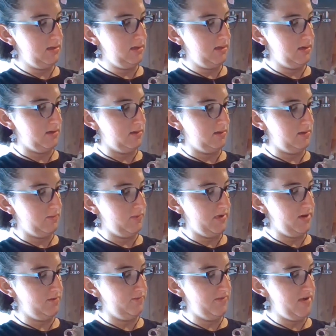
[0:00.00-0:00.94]
all the
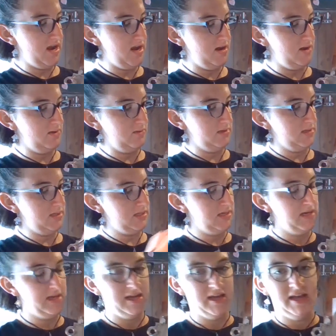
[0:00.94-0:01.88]
way around.
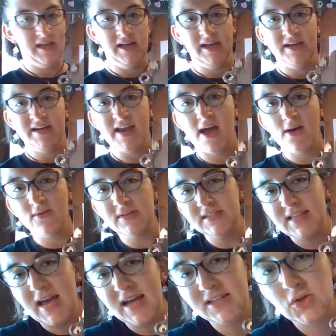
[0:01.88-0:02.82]
Now, is
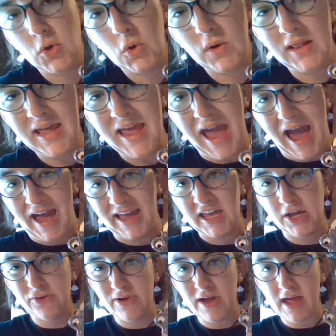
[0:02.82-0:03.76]
that totally
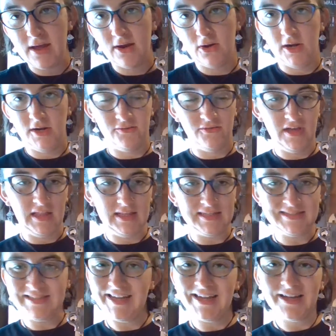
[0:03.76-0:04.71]
accurate and
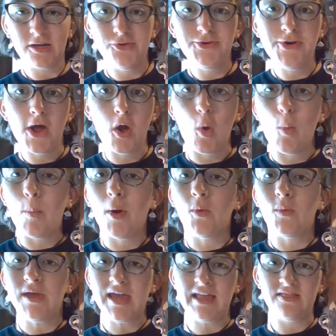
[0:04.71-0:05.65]
realistic? No, but
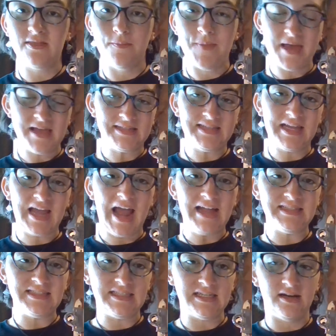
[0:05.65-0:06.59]
we get the basic
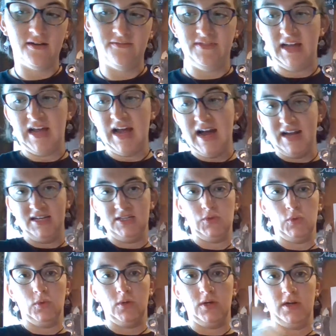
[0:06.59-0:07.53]
idea of the
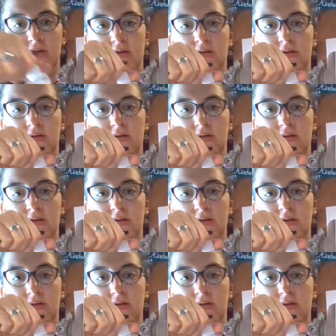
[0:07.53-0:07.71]
contour